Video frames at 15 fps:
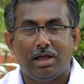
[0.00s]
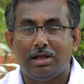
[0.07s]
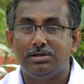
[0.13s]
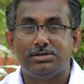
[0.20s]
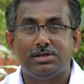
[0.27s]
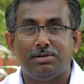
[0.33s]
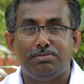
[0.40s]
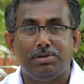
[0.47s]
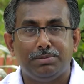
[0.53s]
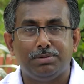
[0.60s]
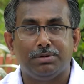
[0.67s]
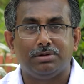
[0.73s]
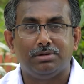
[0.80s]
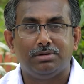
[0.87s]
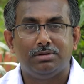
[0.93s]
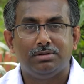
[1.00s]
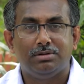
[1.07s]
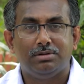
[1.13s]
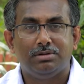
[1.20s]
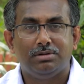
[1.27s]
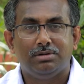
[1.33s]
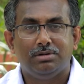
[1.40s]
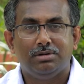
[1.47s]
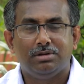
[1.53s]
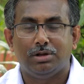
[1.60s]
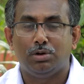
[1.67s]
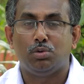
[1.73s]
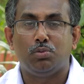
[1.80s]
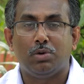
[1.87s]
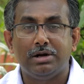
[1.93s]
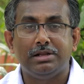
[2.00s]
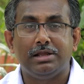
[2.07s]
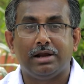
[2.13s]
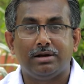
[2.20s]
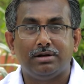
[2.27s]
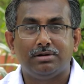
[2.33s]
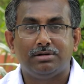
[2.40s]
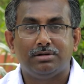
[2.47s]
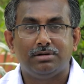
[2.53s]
handsome people. They don't want that.